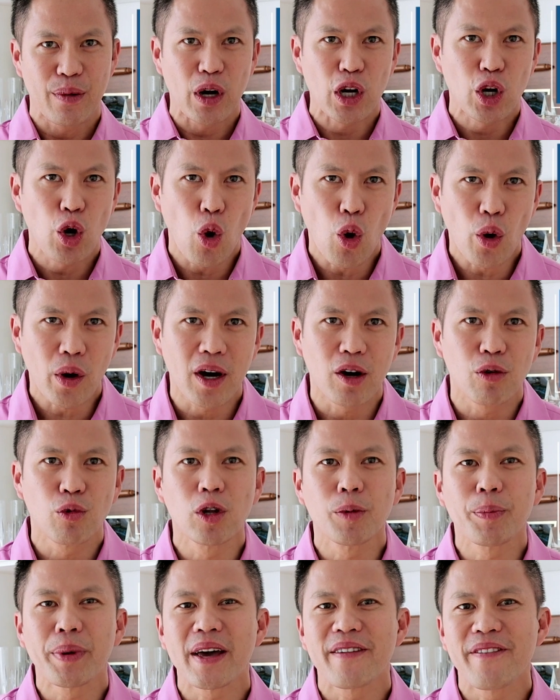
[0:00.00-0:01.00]
Now, Agora
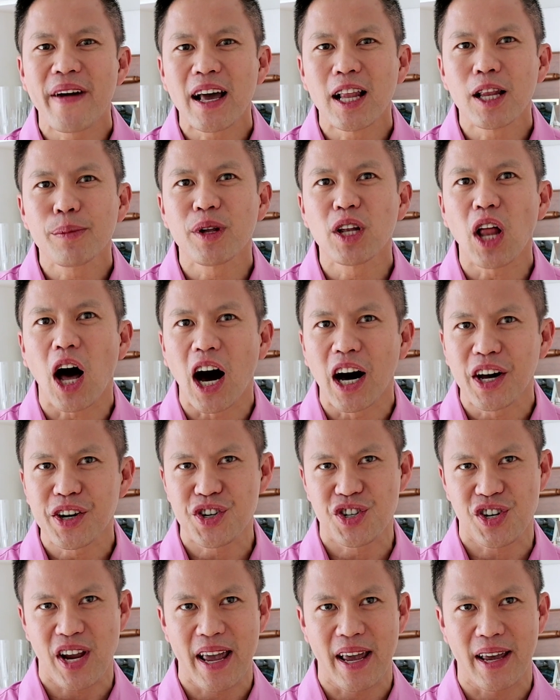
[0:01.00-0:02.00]
will be available
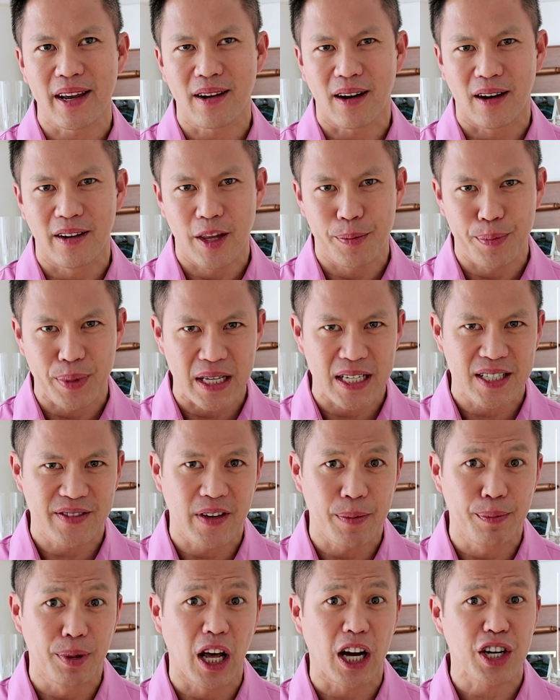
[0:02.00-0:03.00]
on chain on the
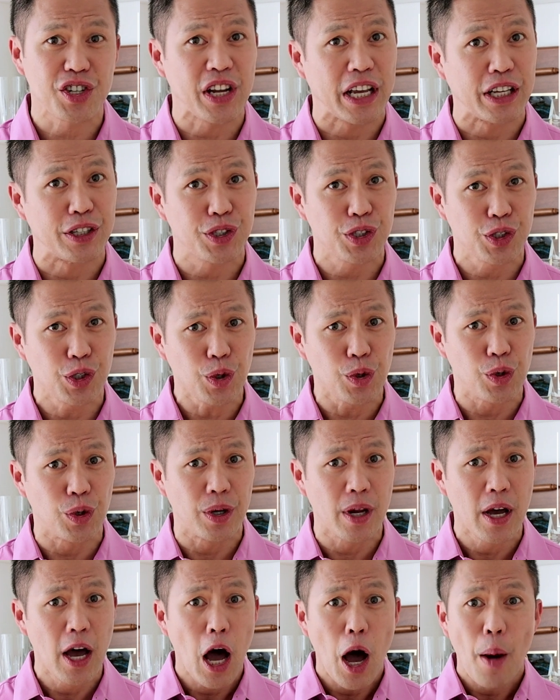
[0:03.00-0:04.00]
BSV blockchain
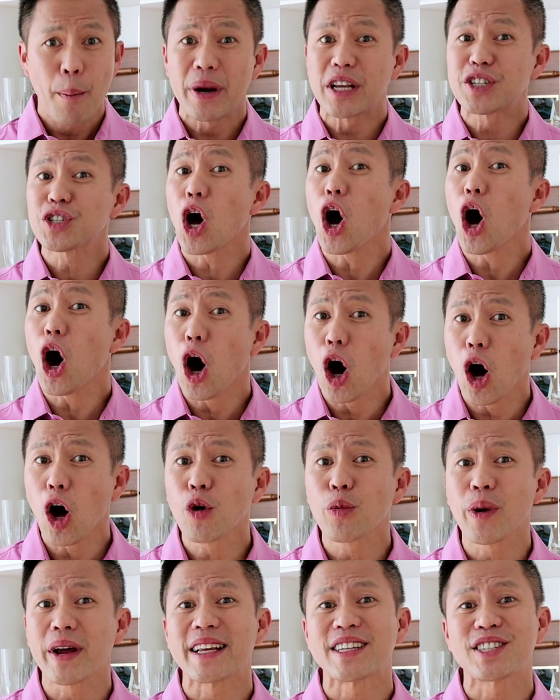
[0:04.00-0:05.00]
soon, but it's
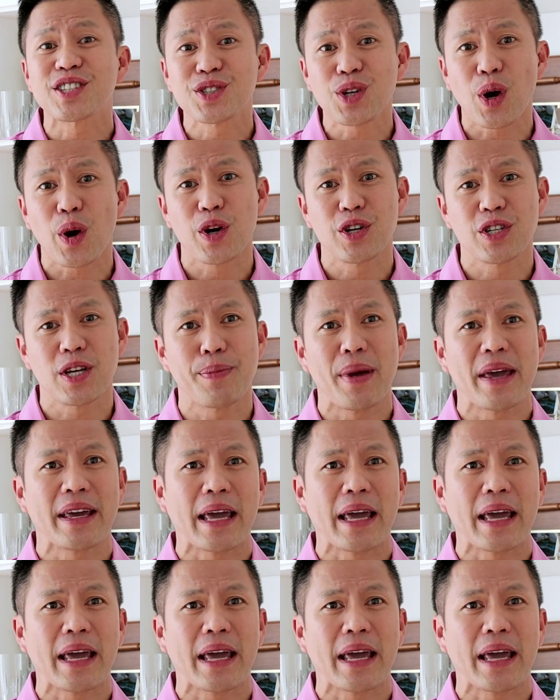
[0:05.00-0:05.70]
already started to